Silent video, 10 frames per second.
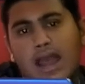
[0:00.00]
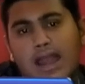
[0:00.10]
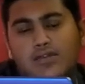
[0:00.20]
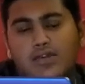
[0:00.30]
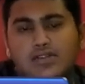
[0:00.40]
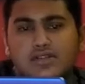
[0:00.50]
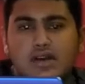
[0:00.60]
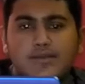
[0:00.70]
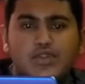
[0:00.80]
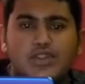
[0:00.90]
and it also
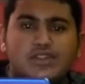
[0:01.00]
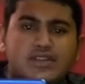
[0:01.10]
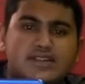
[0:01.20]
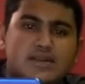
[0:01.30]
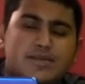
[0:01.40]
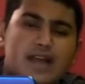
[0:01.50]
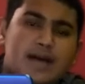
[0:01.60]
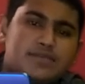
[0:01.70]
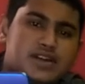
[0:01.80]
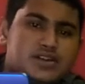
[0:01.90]
comes with the 3GB
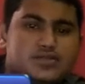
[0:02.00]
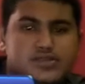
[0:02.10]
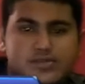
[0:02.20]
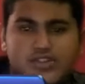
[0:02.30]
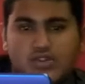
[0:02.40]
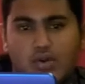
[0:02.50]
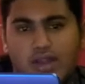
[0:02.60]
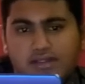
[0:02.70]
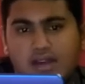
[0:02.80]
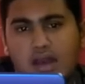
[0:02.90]
RAM, 32GB
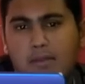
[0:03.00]
storage.